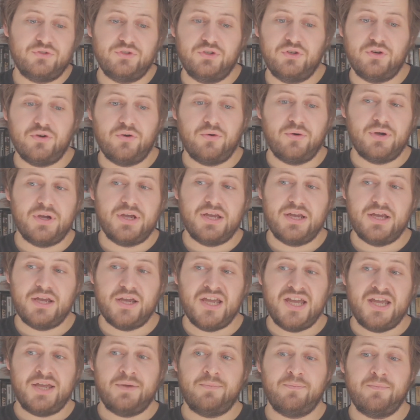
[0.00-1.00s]
You know,
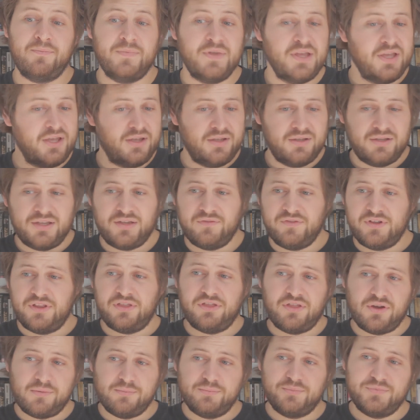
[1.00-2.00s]
give it a
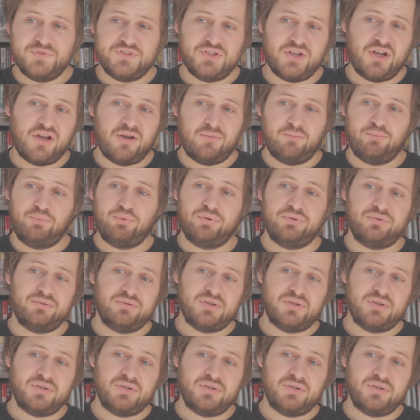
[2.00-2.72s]
thumbs up,